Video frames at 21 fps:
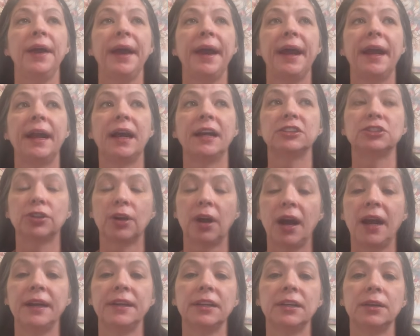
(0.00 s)
And I
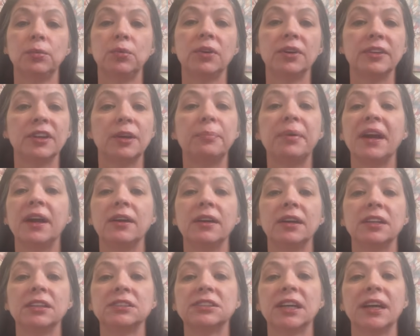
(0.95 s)
tried to warn the
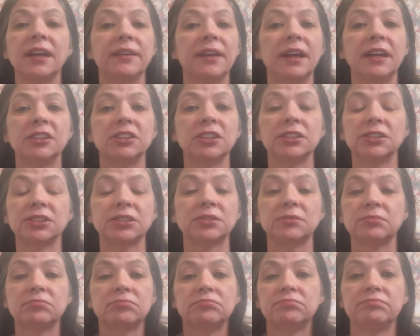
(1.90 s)
parents, and they just
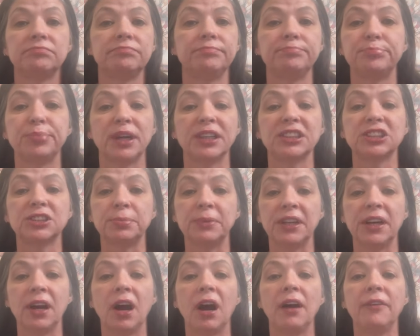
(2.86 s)
brushed
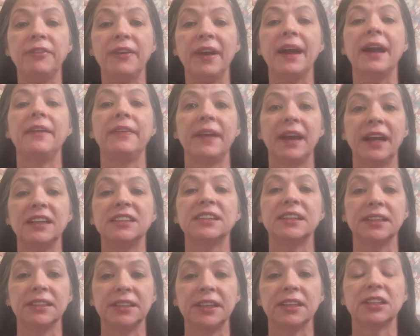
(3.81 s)
me off, and they
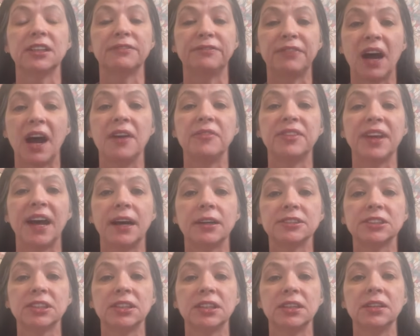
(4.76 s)
did get the
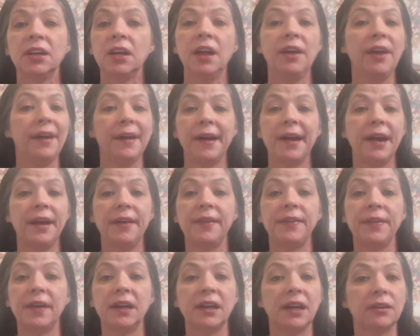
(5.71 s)
$5,000, and
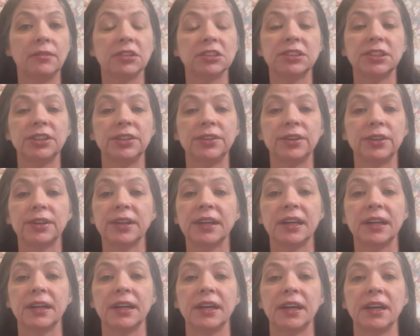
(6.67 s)
then they never seen their
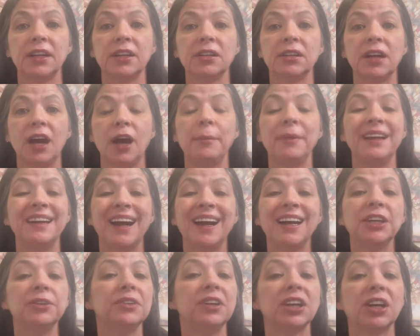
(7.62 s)
kid again. I mean,
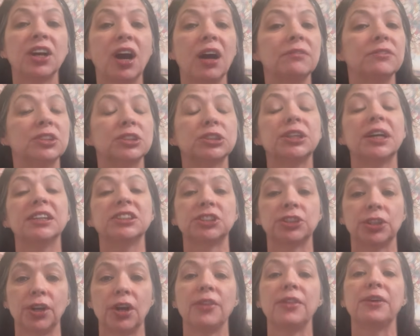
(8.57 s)
not even a
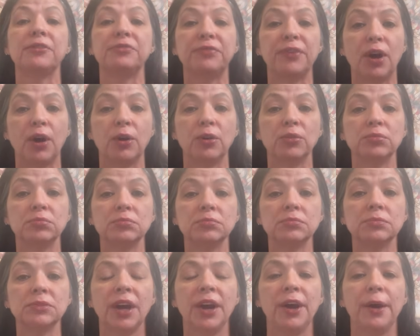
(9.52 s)
conversation on the phone,
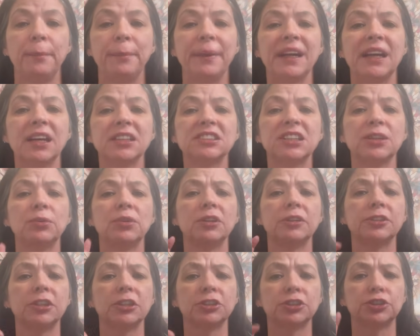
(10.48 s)
because it
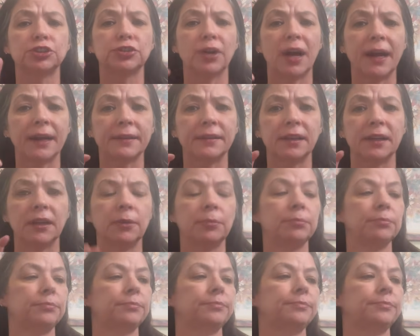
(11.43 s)
will distract them.